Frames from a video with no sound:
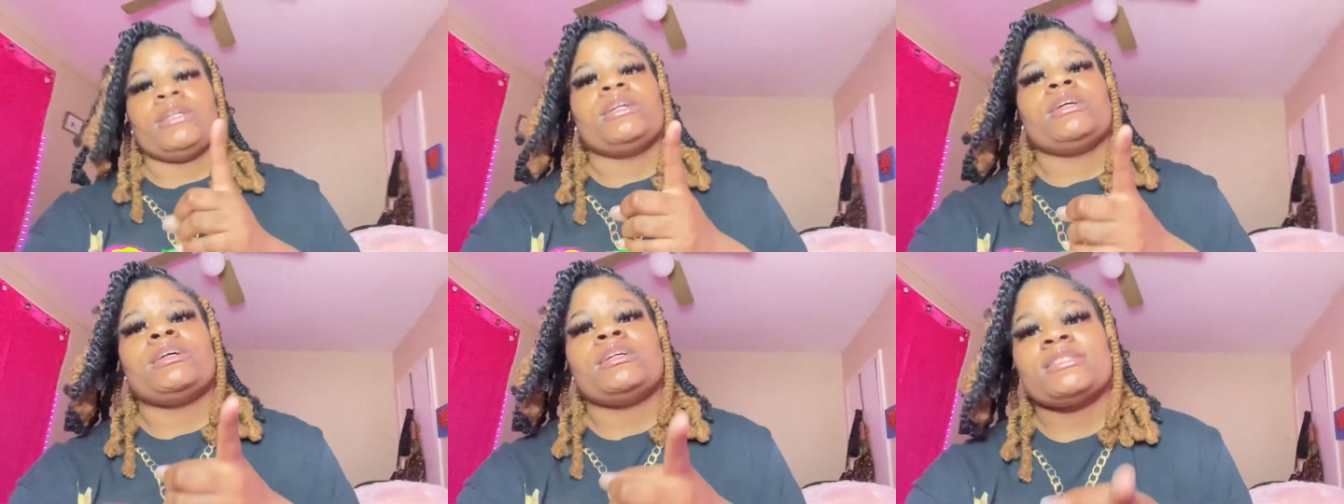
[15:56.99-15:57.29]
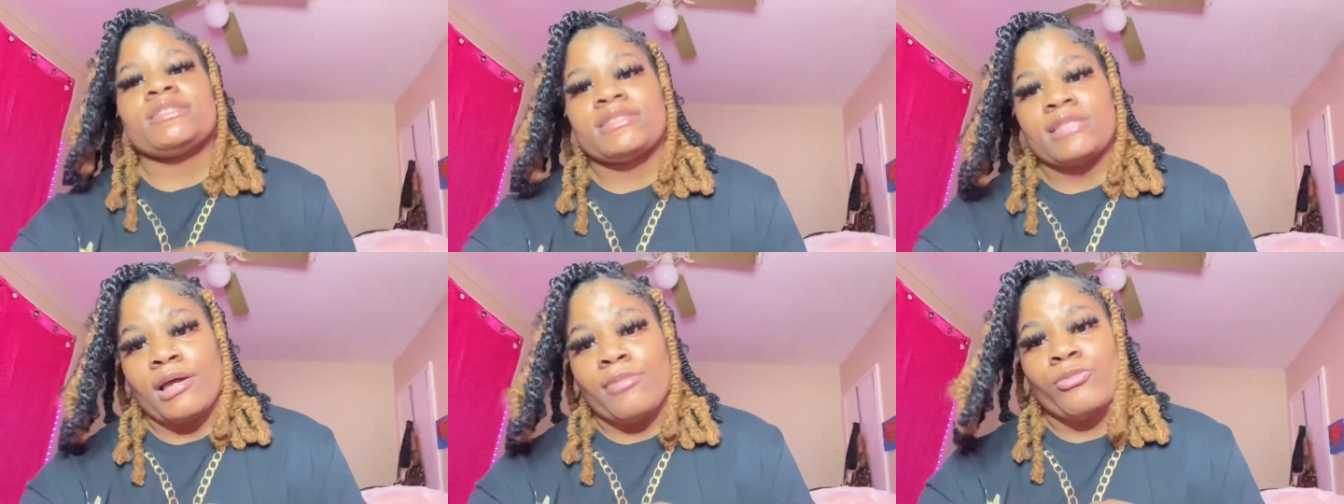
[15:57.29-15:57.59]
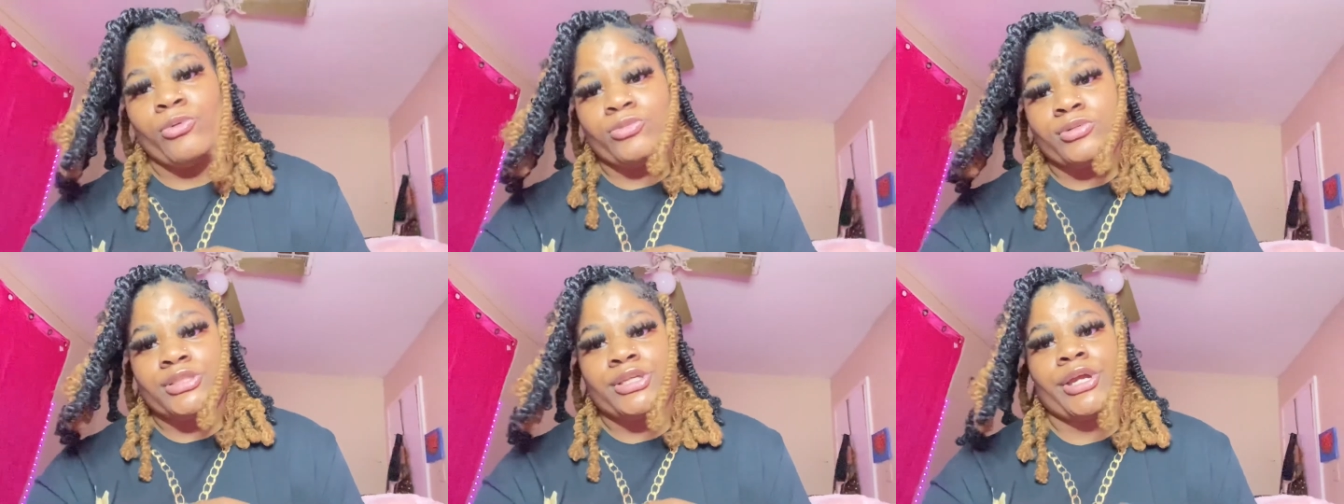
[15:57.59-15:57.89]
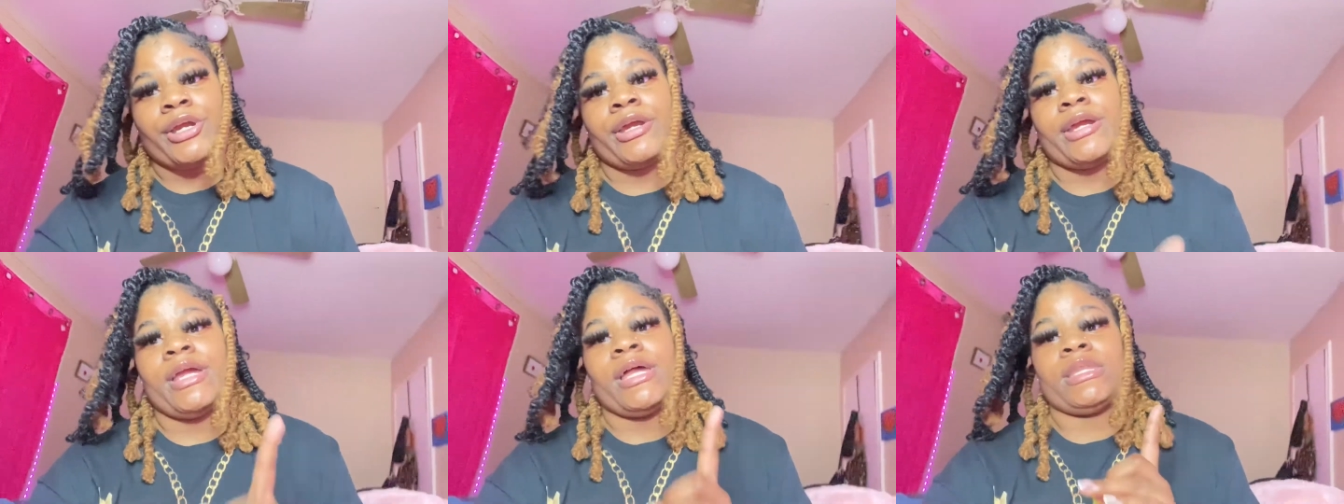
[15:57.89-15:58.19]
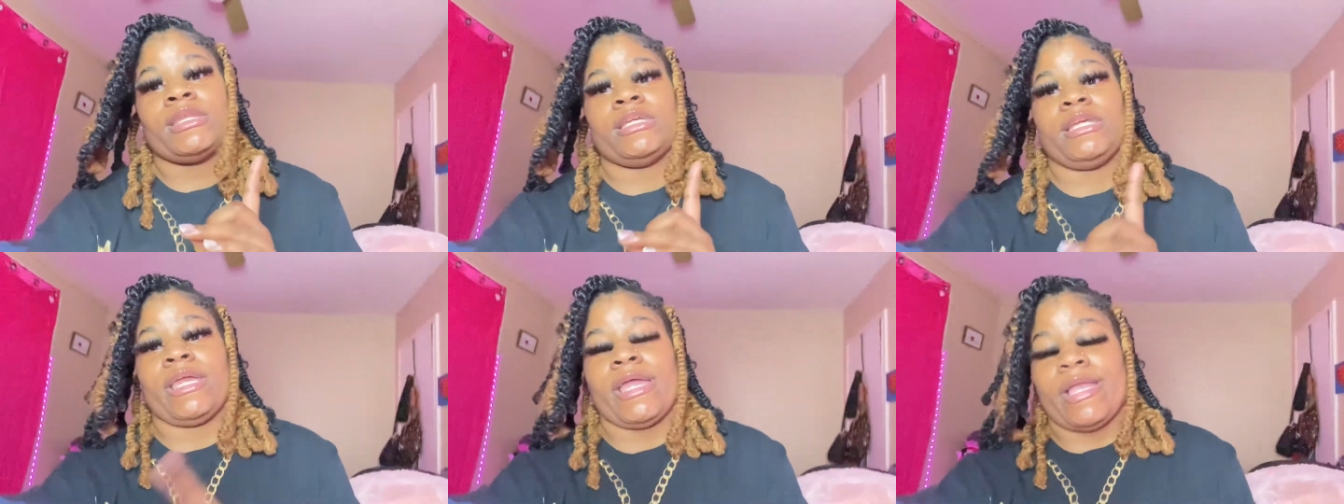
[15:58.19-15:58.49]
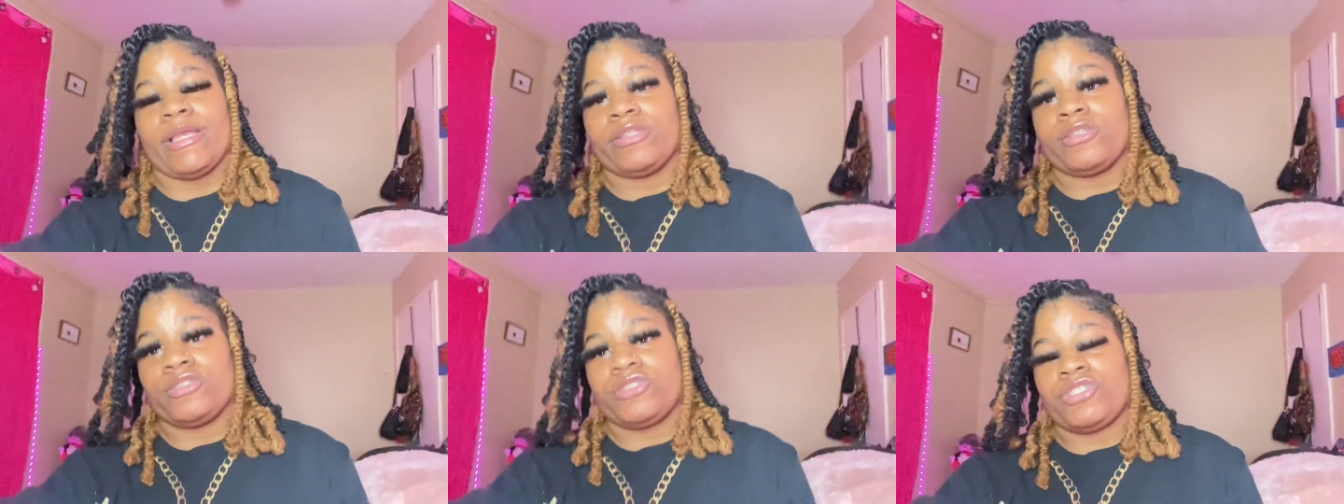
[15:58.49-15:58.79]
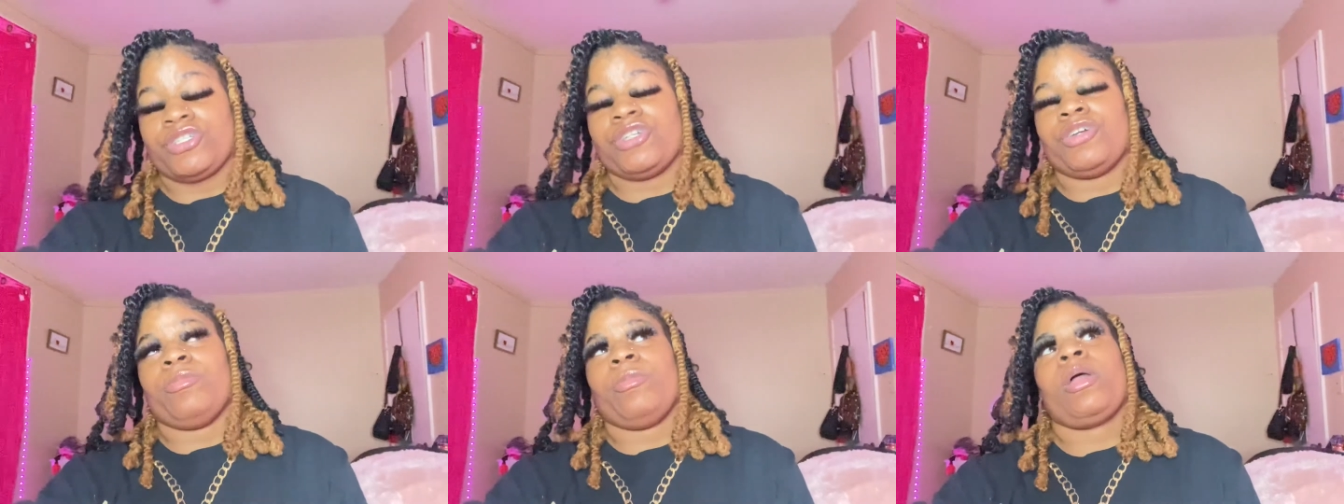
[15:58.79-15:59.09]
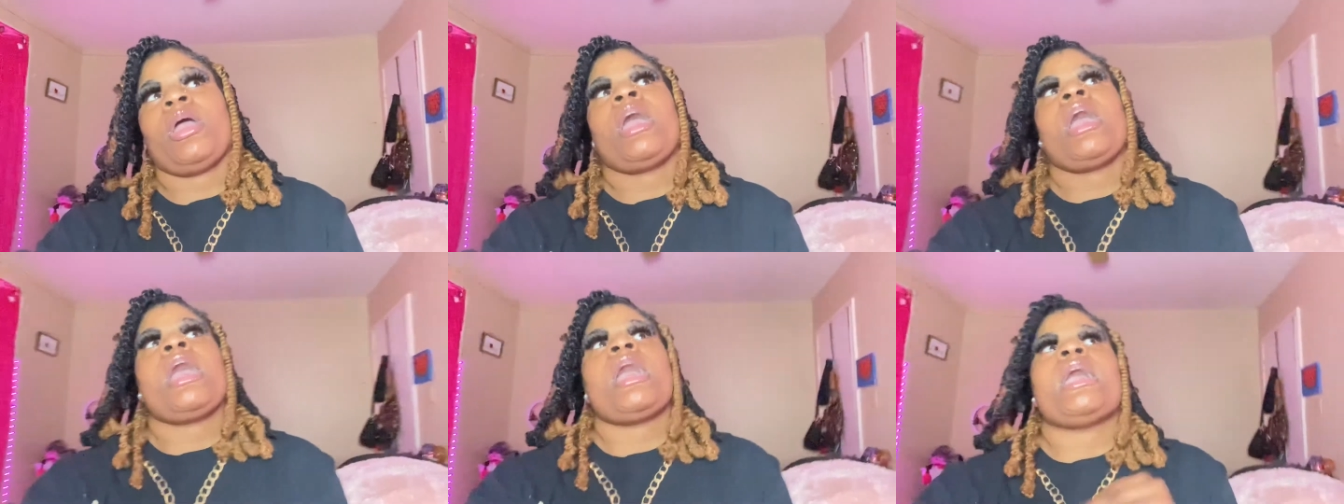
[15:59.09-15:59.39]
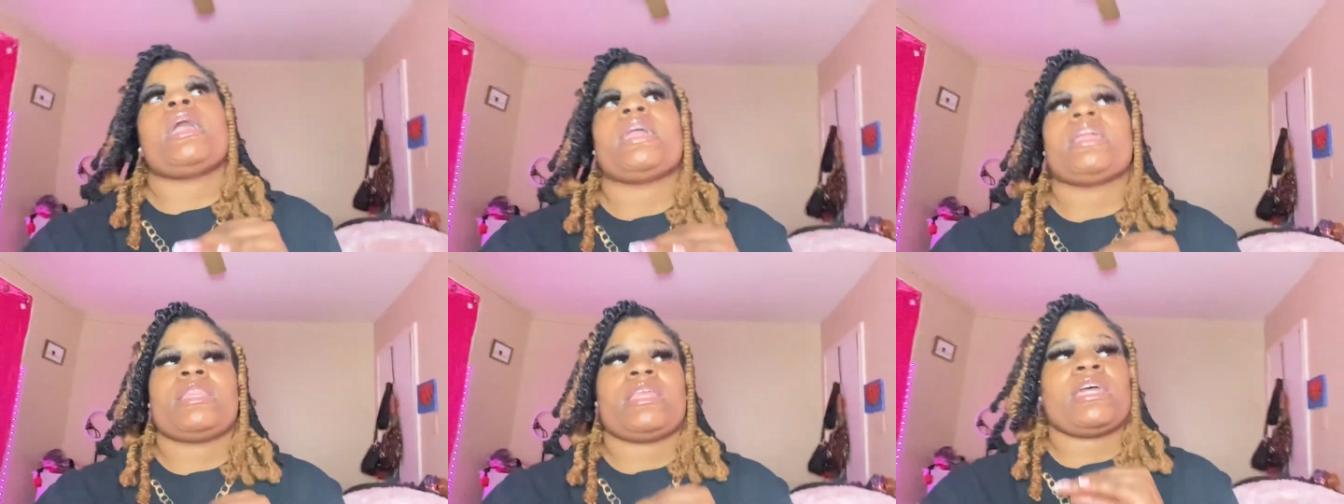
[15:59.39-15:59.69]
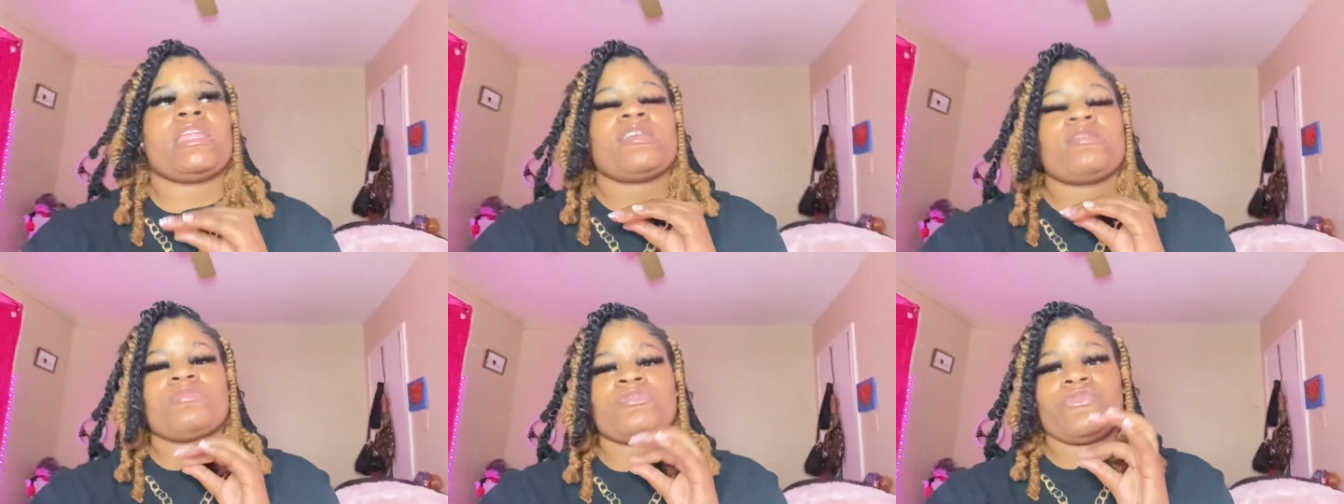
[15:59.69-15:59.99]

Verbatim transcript: his stomach was hurting after he ate the chip and that it was